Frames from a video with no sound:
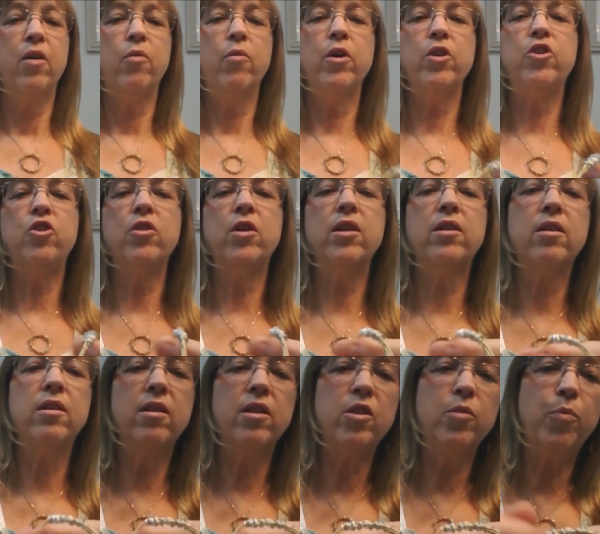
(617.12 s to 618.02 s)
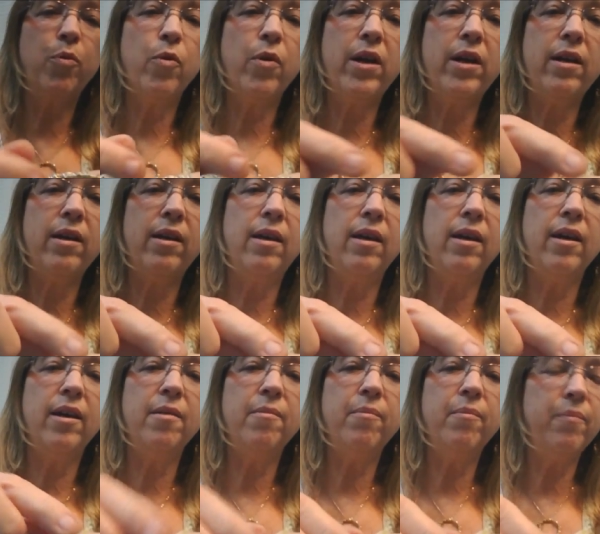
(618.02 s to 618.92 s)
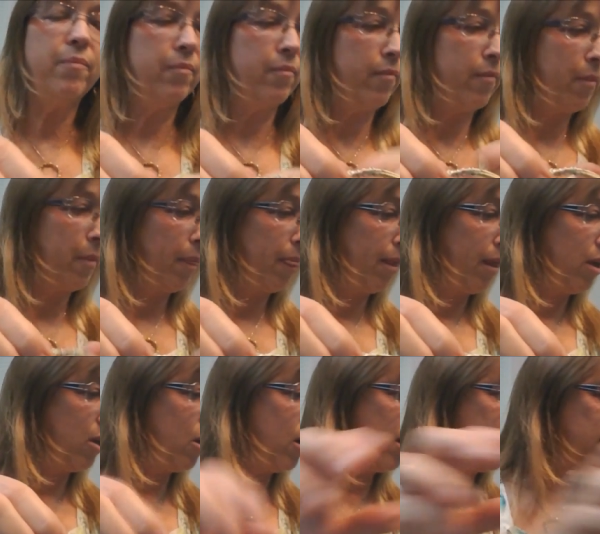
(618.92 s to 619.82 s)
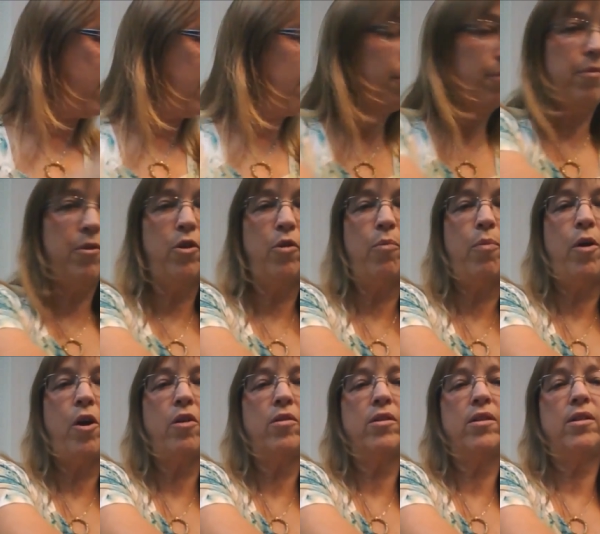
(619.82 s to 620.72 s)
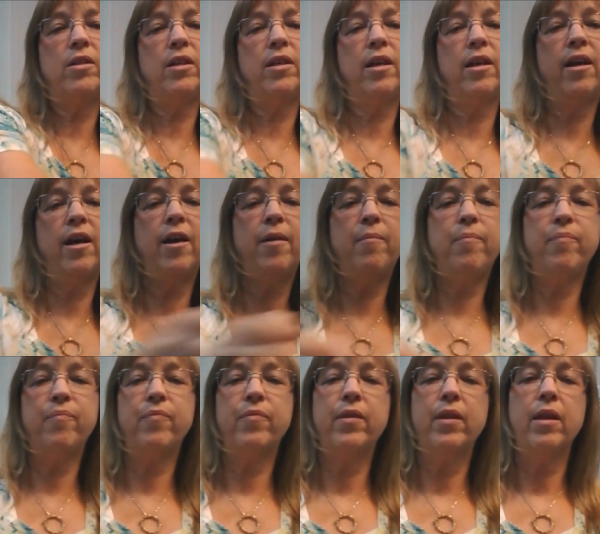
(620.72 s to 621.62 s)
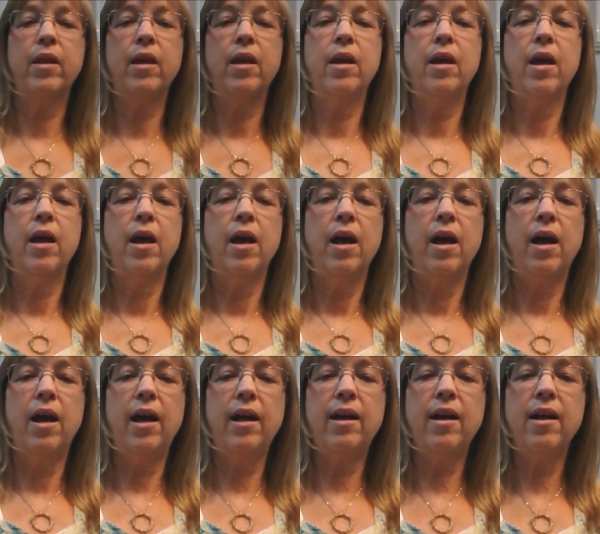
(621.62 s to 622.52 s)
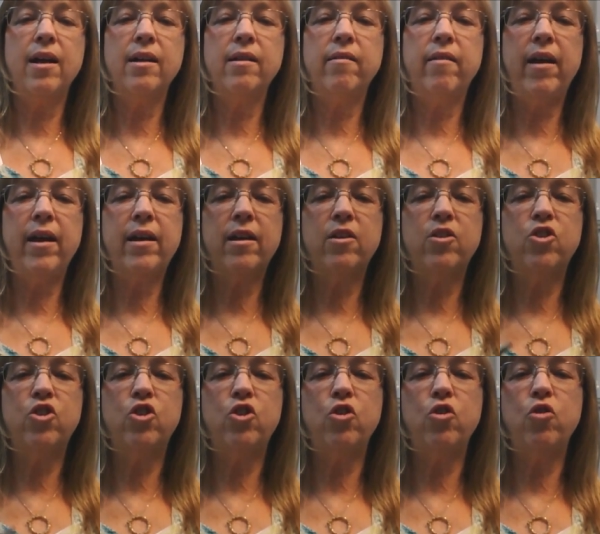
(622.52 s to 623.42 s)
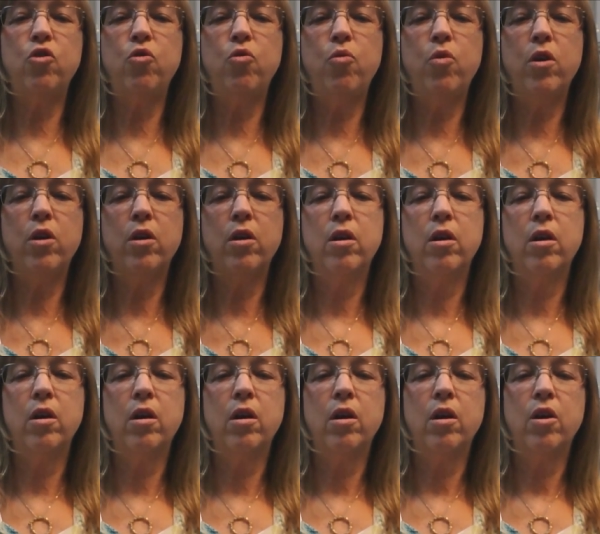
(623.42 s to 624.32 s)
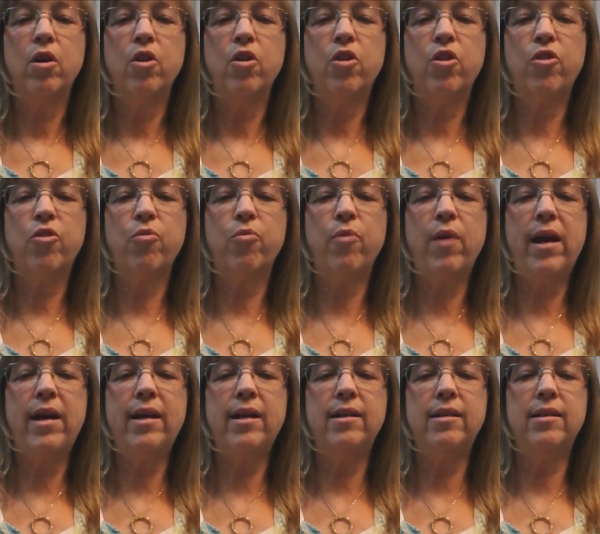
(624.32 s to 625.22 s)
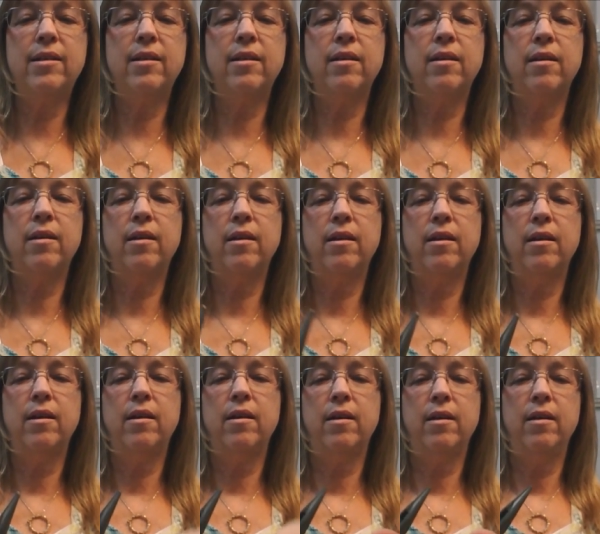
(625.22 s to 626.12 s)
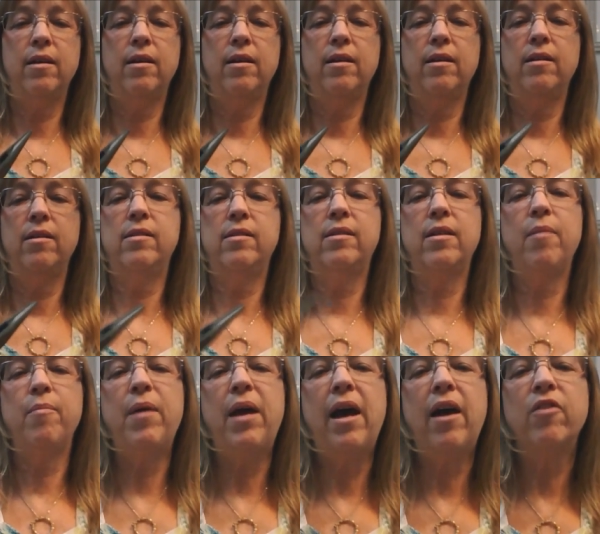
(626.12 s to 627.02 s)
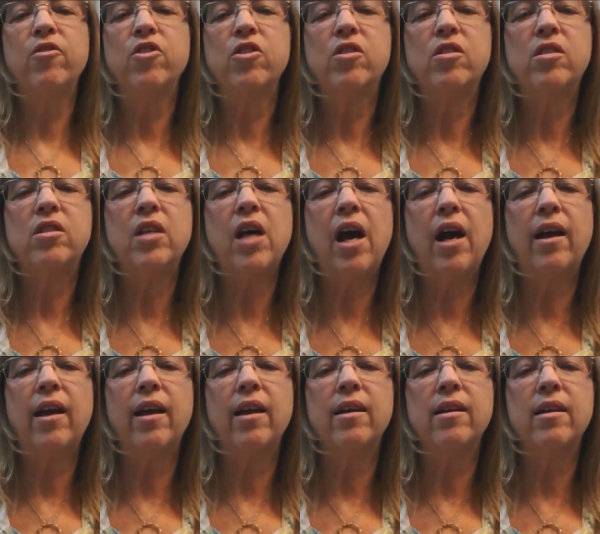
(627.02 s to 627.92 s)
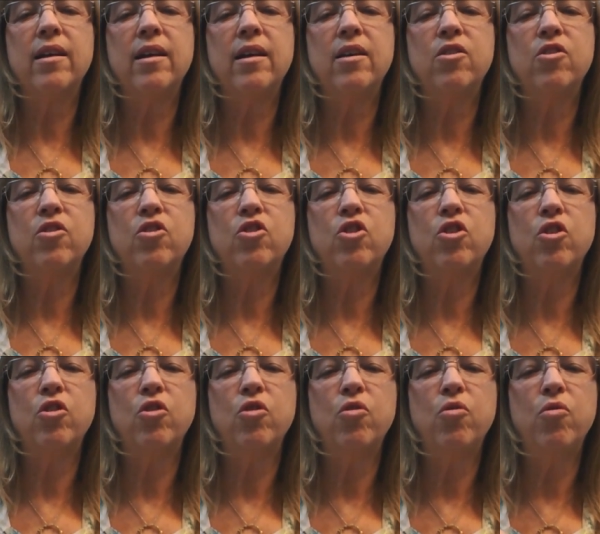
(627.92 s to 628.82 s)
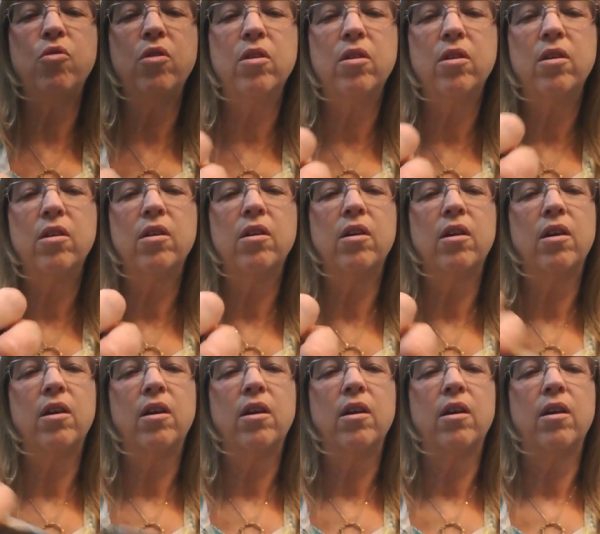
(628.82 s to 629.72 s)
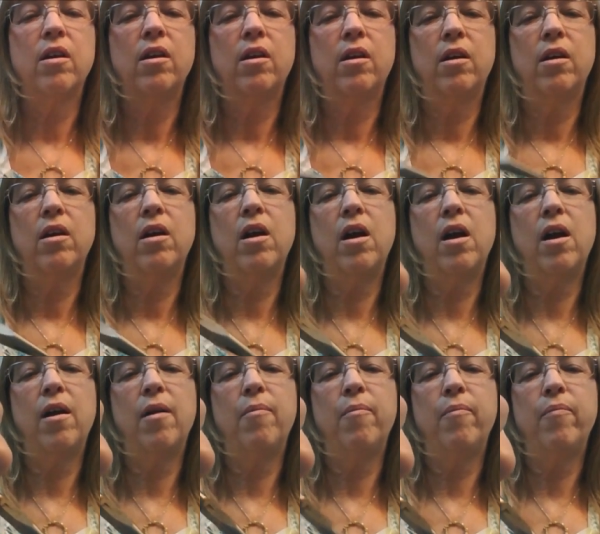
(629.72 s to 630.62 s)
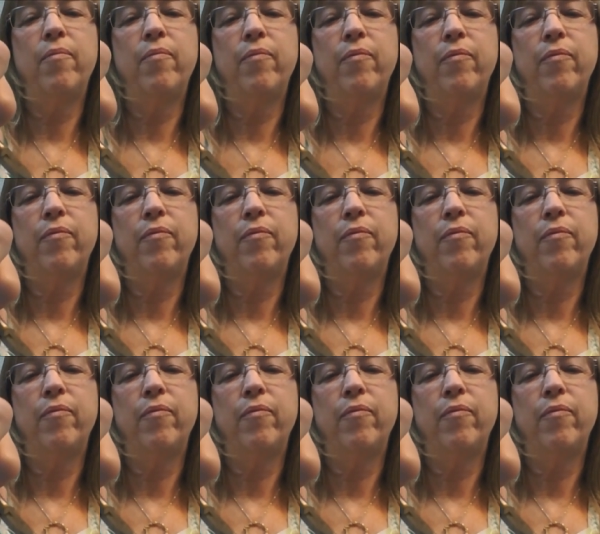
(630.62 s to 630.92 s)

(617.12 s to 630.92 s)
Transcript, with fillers: Once you get to this point again, you got that little part sticking up. I kind of like to thread it somehow, just tuck it into um,